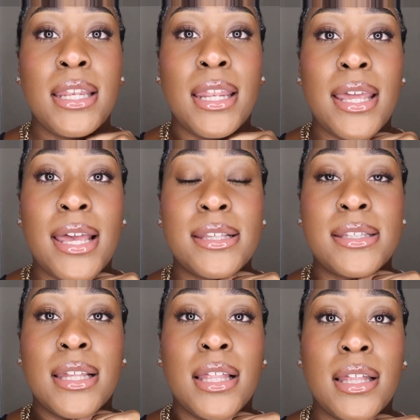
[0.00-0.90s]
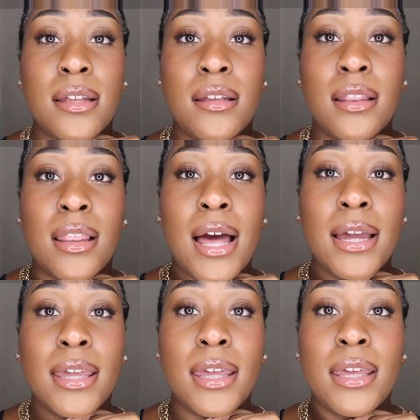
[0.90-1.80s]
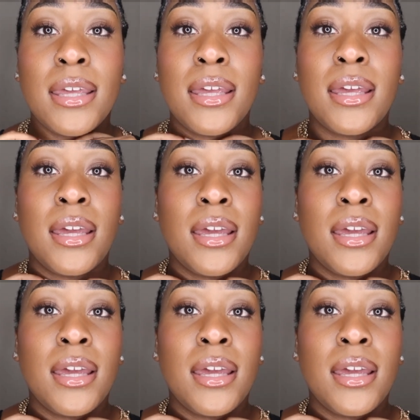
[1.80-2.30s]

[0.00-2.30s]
and it has the locket